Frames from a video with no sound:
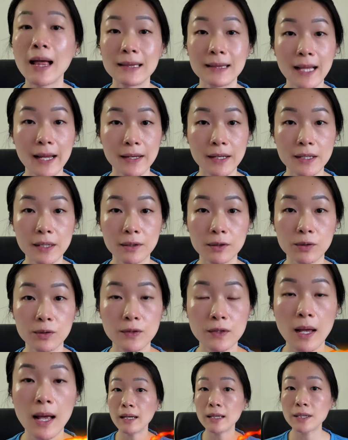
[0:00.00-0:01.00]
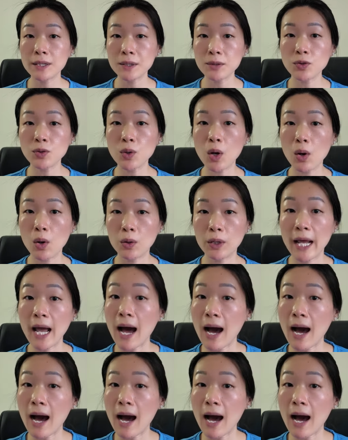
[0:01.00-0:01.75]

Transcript: lentils. Lentils not only